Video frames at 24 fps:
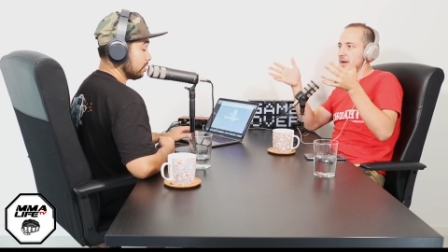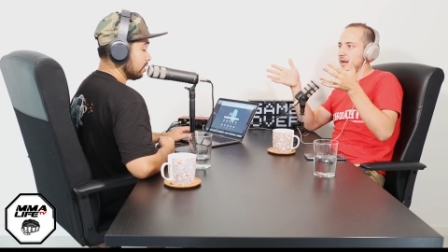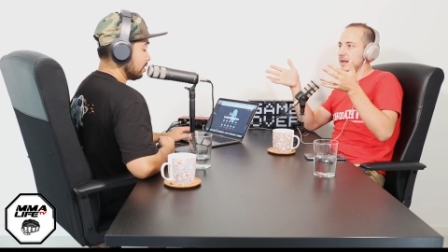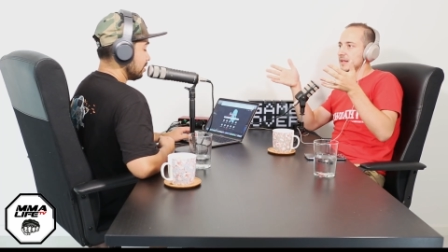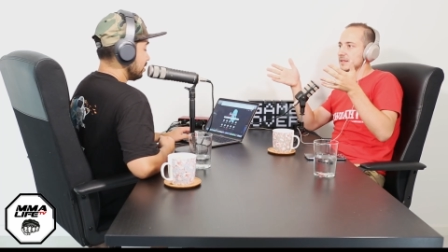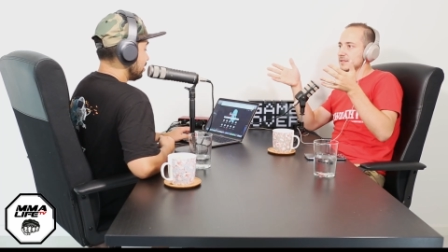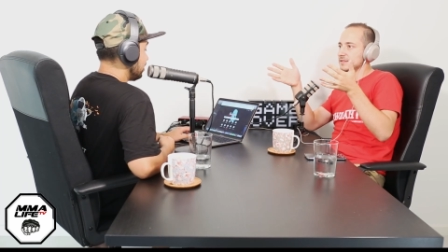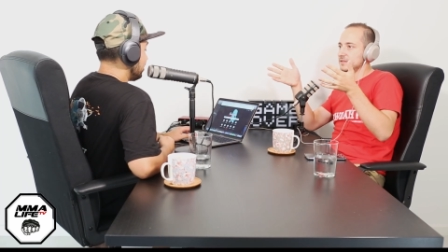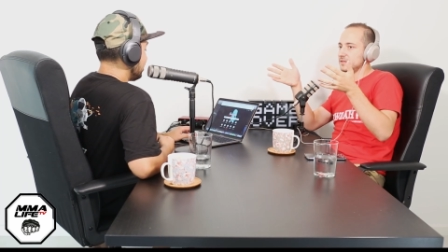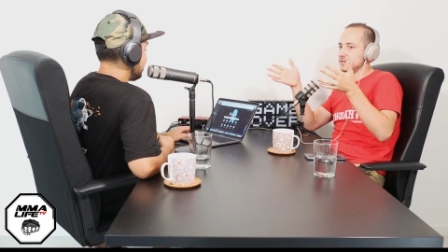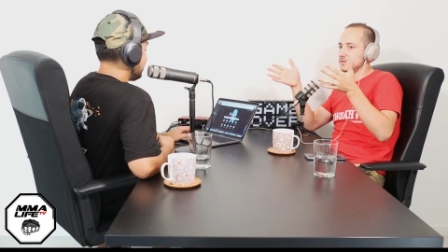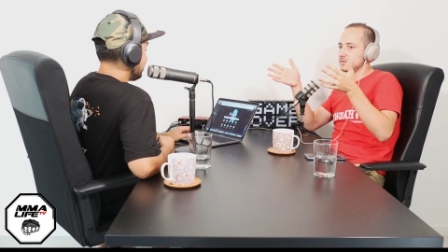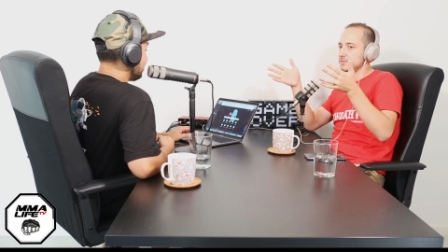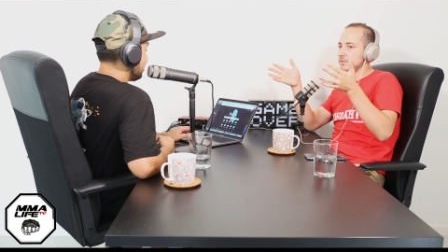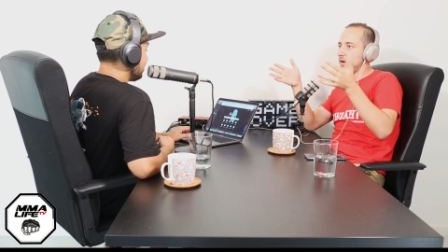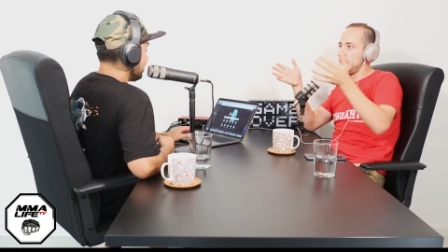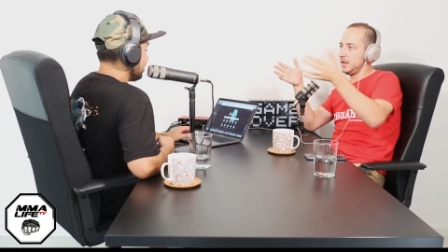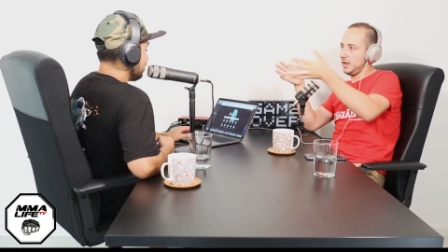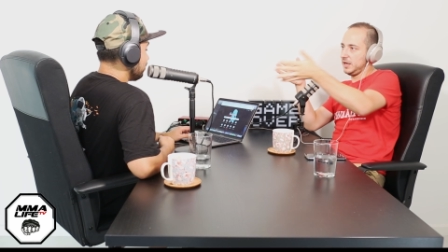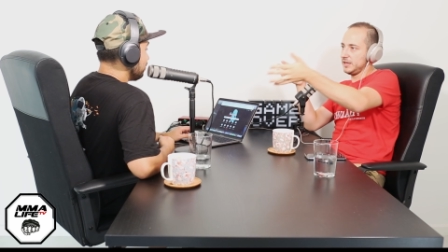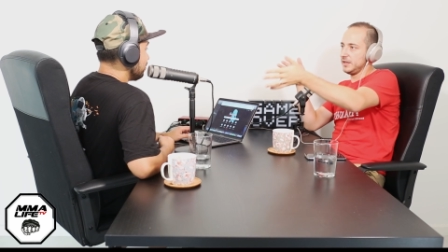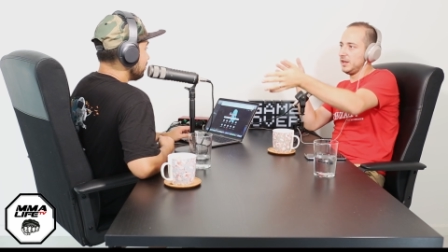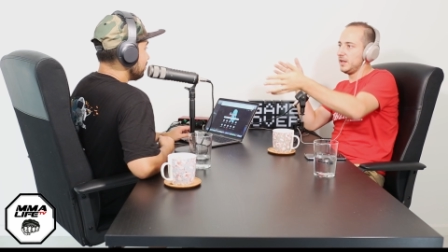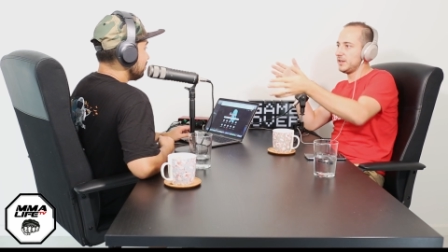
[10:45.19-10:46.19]
fans,
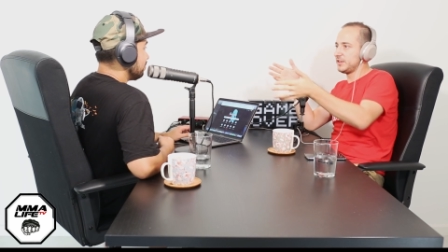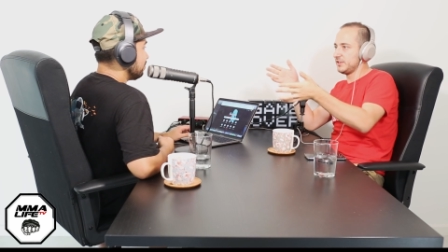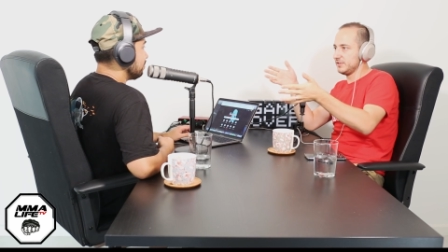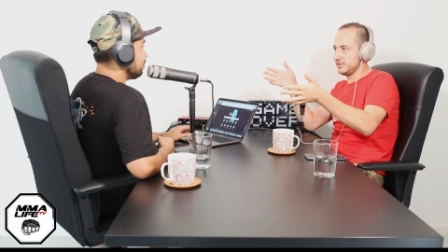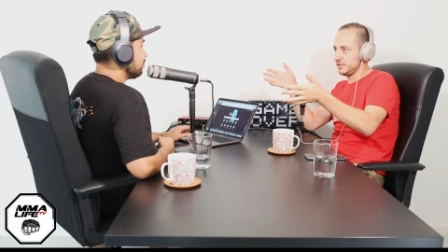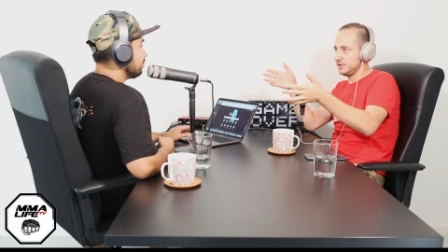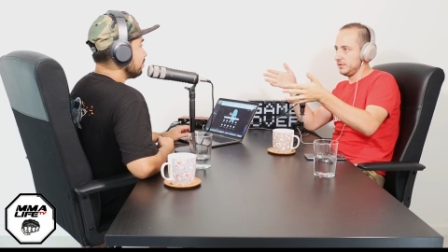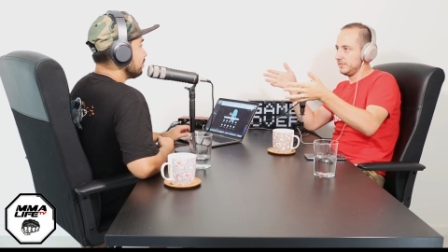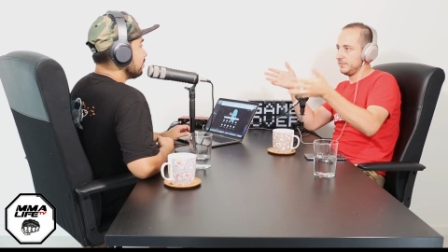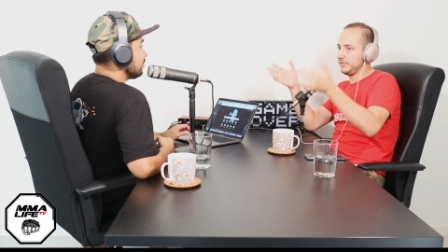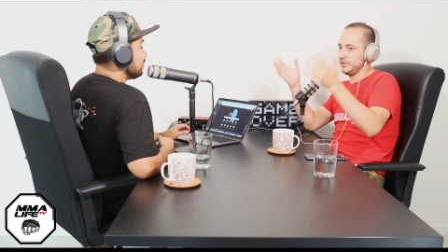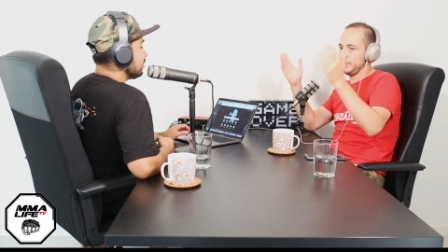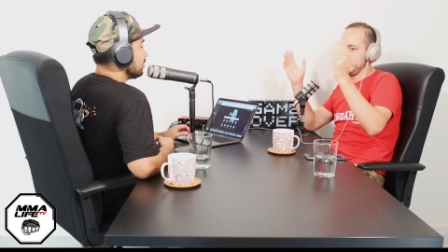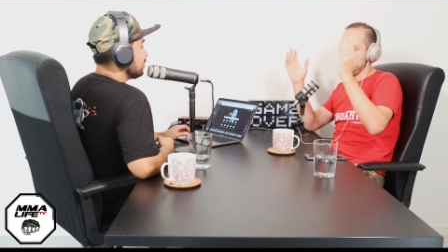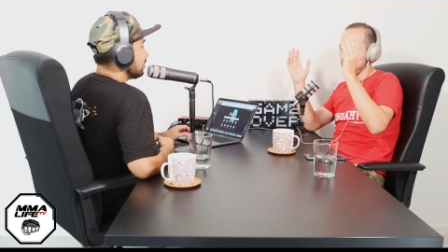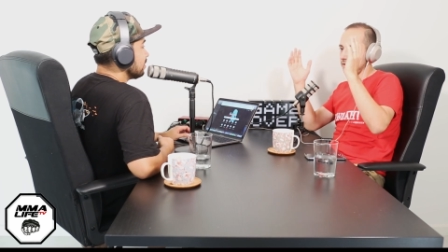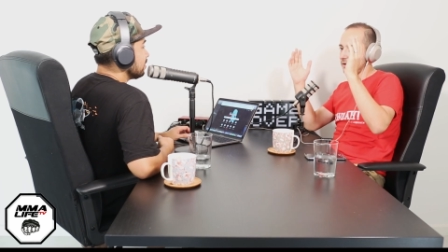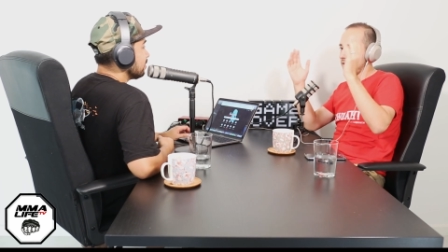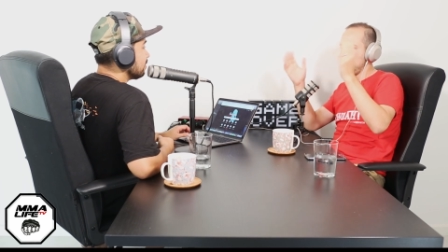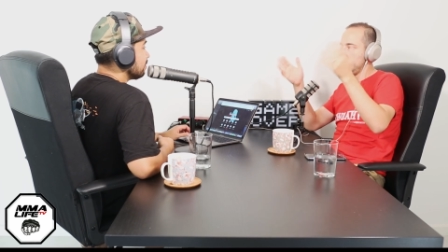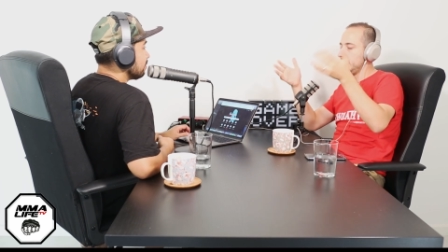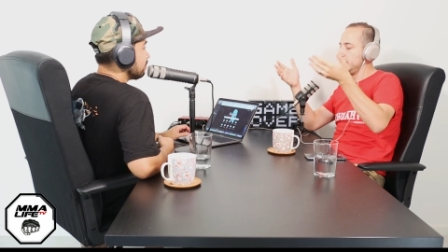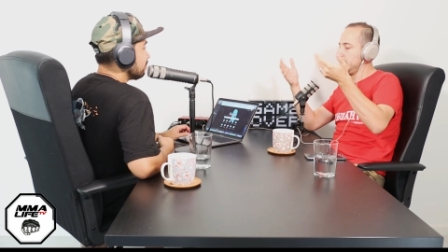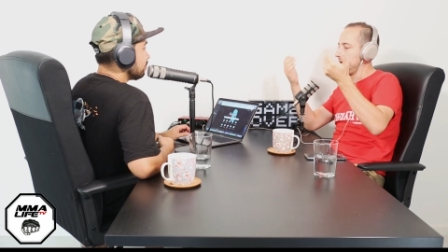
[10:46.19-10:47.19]
right? Yep. Like, like yourself, you
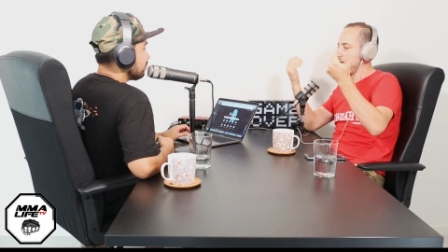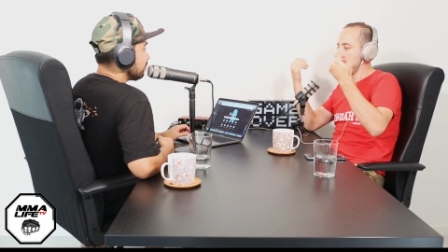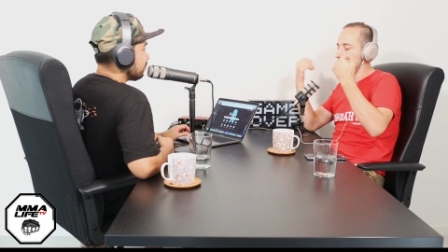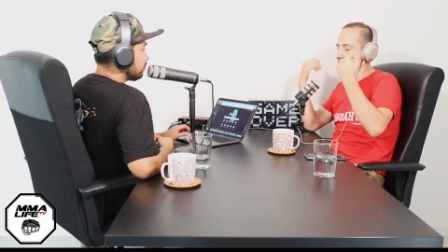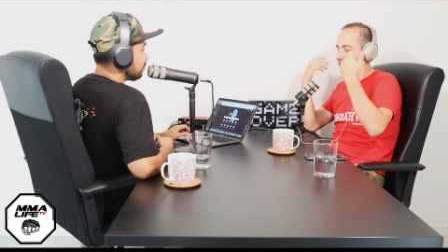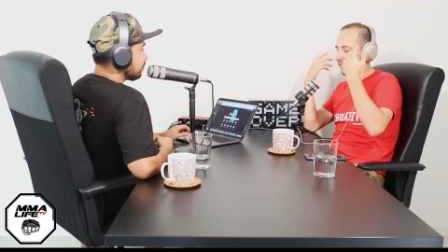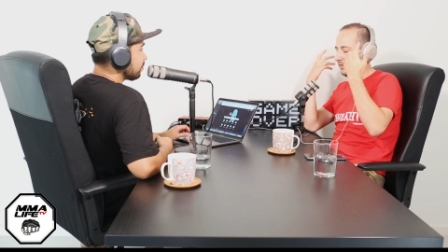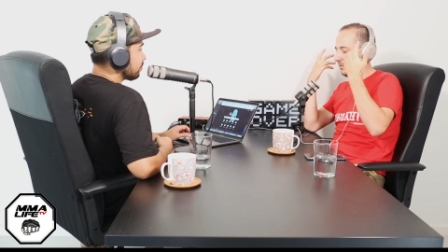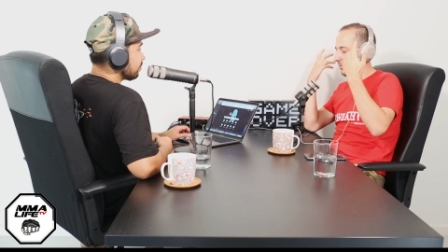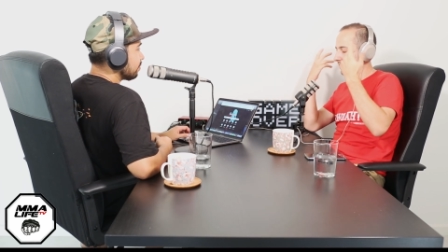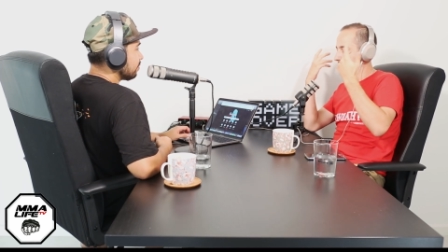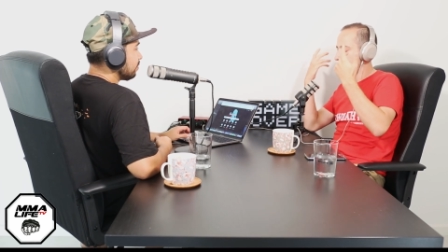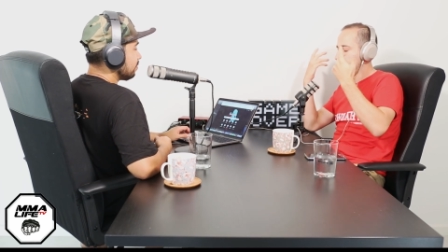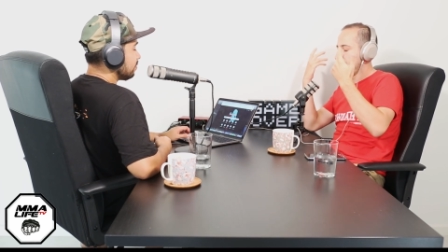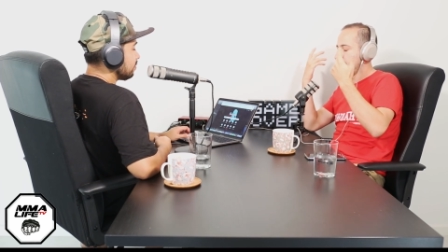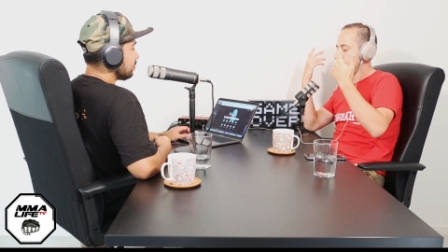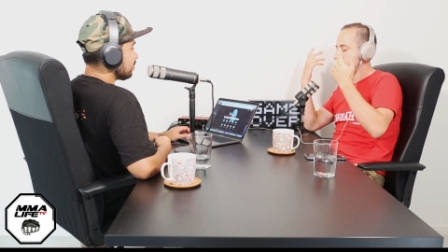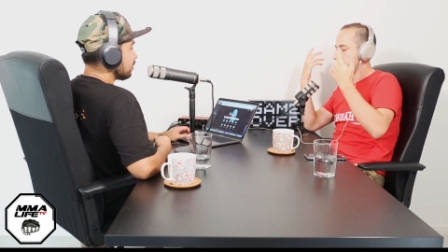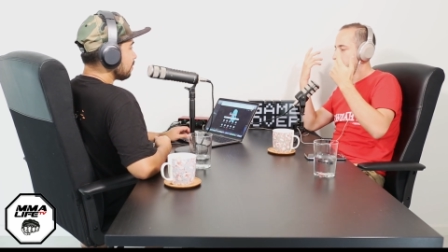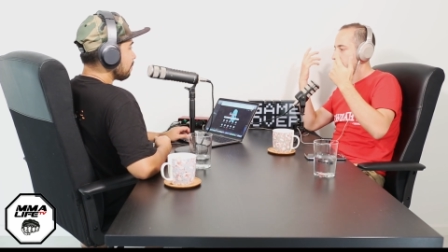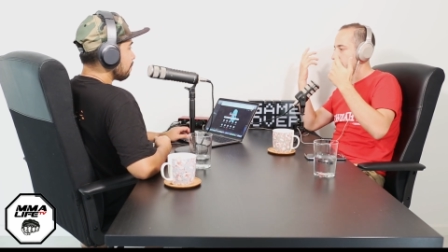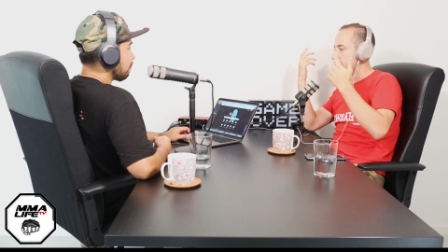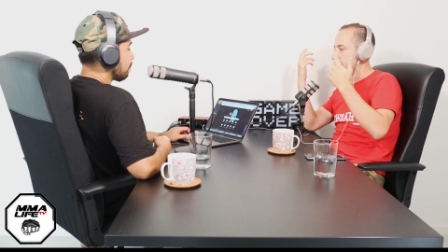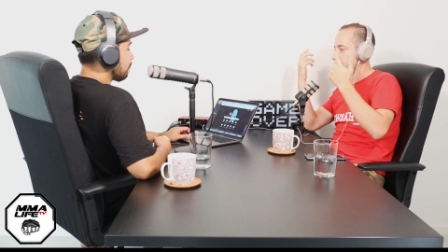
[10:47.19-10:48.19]
you know, even
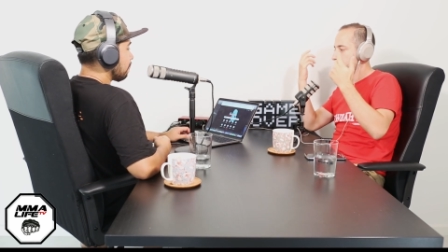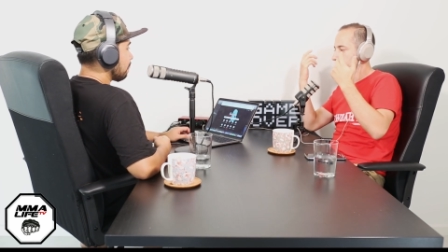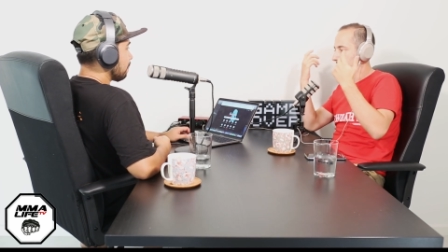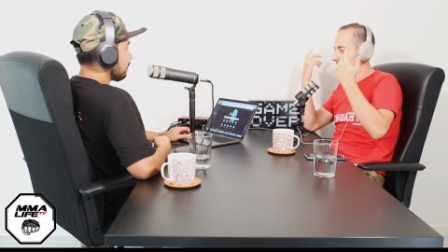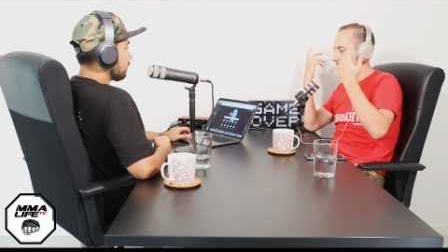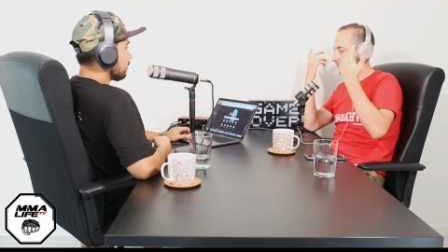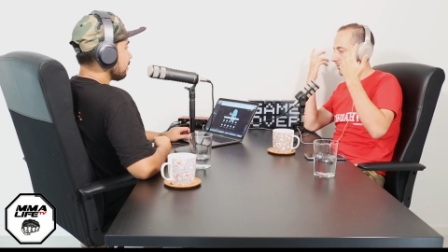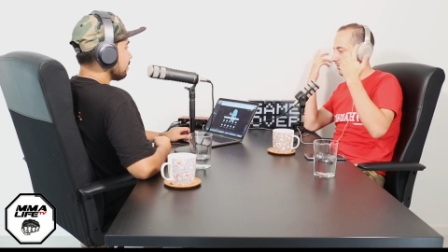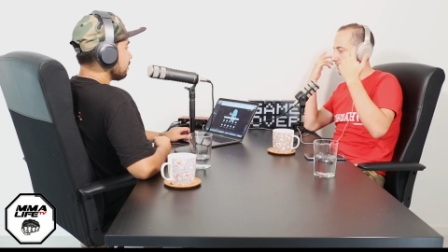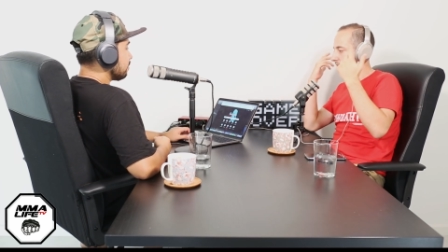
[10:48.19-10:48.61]
even you know